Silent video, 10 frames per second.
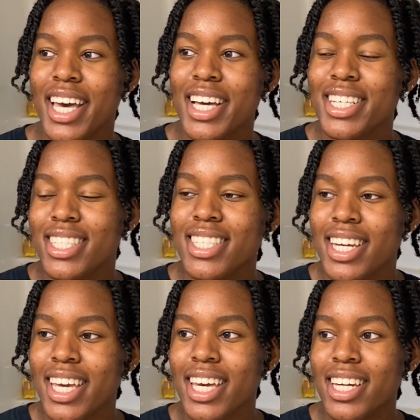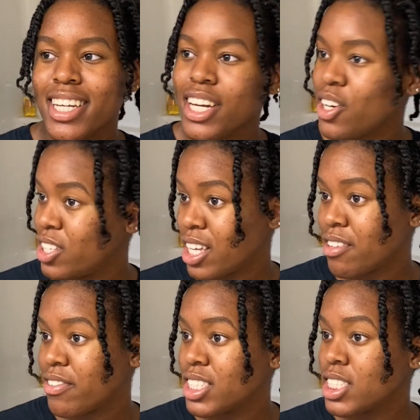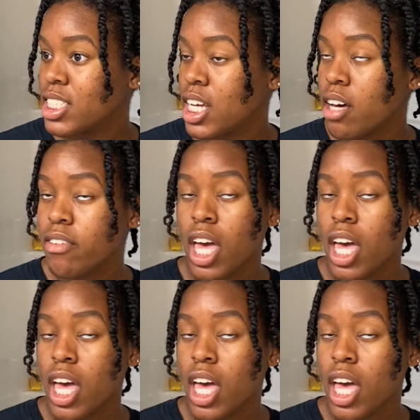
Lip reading: set in and all that fun stuff.